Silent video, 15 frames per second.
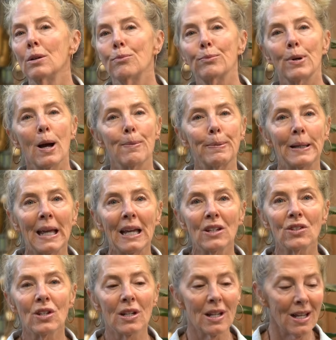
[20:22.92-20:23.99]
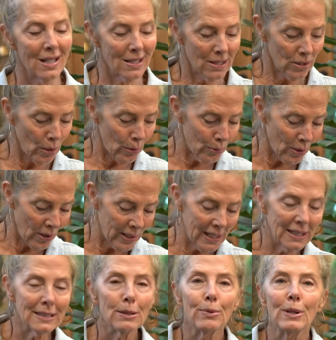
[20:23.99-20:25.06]
Propagation is so darn
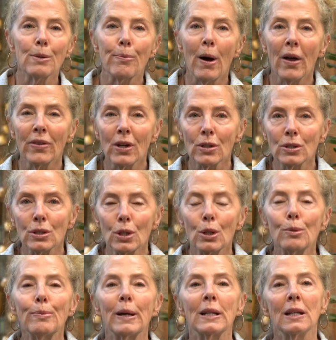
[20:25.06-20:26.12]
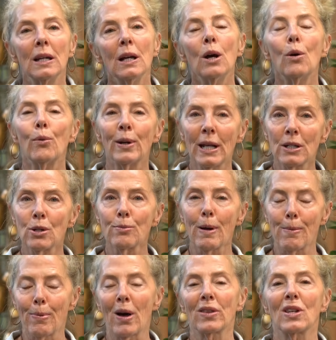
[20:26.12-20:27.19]
easy with the pothos too, but when I do my
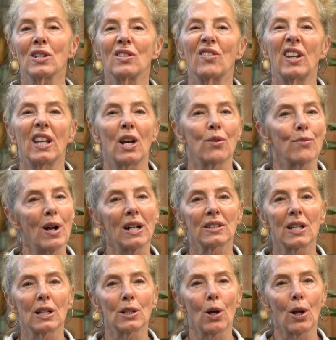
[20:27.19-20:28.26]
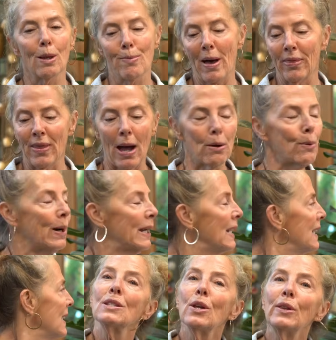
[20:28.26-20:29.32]
pothos video, I'll tell you all about that one.
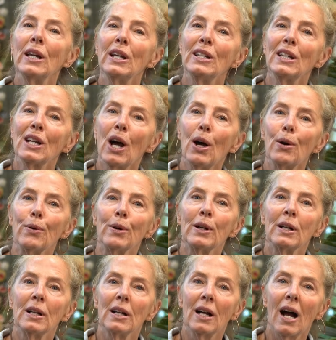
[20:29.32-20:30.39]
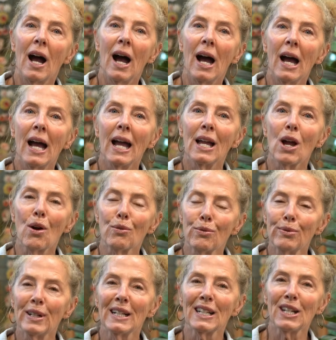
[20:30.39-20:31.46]
So there you go. I
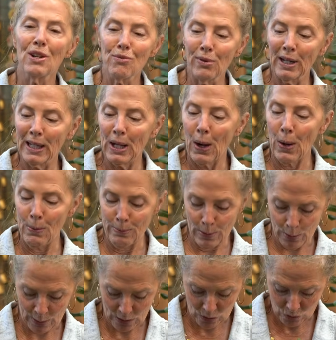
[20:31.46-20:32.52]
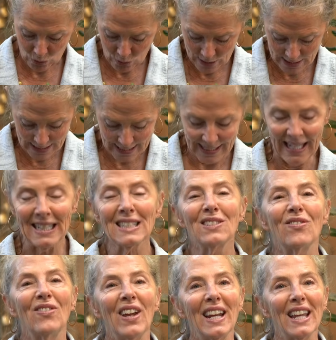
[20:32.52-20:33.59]
really, really hope you enjoyed today's
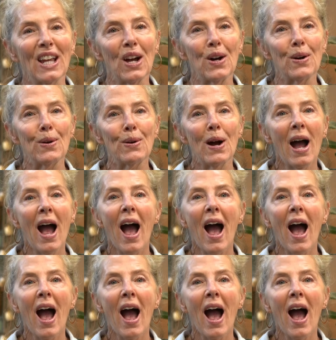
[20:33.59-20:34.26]
video.